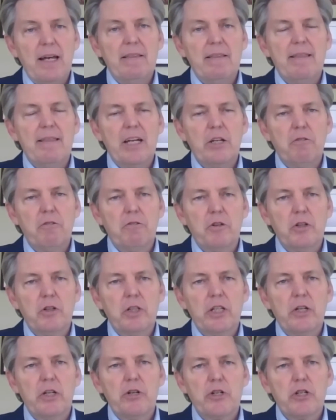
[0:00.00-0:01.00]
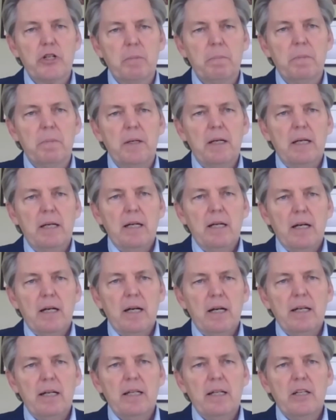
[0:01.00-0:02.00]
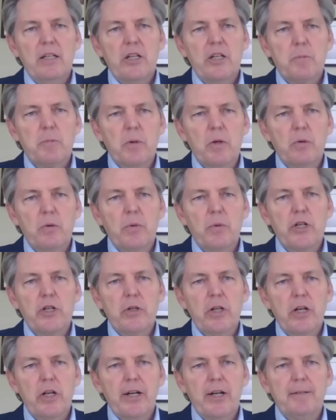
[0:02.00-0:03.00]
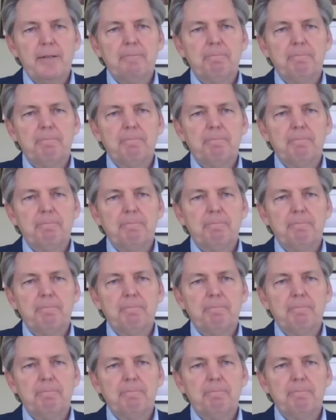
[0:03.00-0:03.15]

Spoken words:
thank you for your leadership in the Lynchburg regional area.